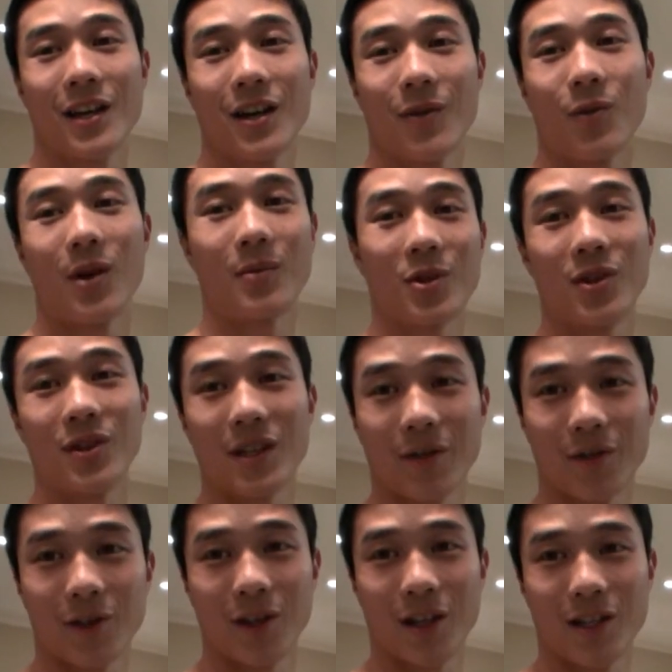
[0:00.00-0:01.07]
What I'm doing
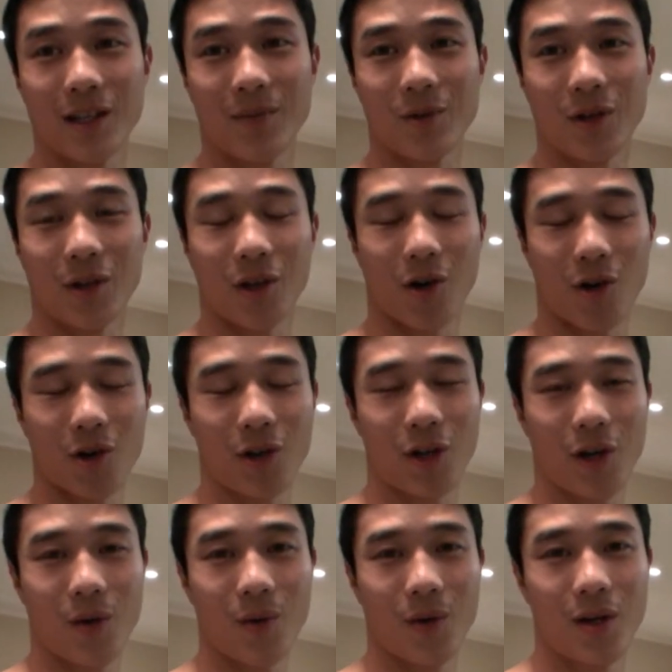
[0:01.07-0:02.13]
differently is I'm doing
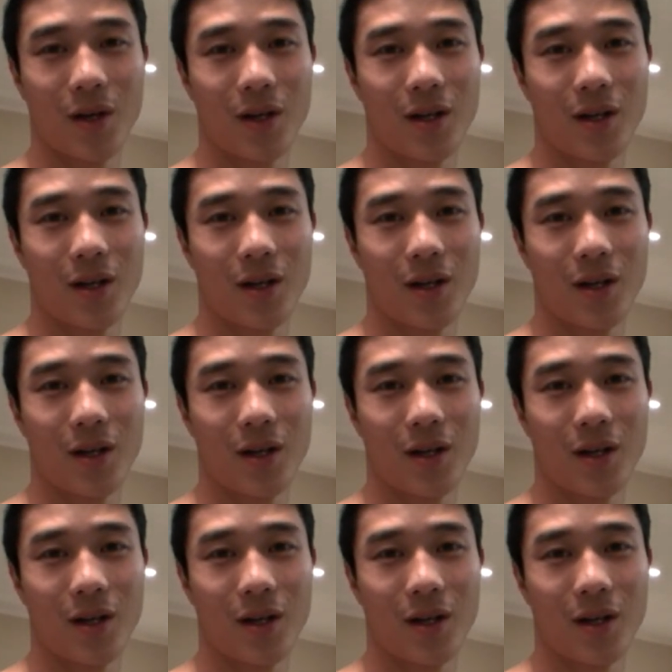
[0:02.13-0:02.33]
cardio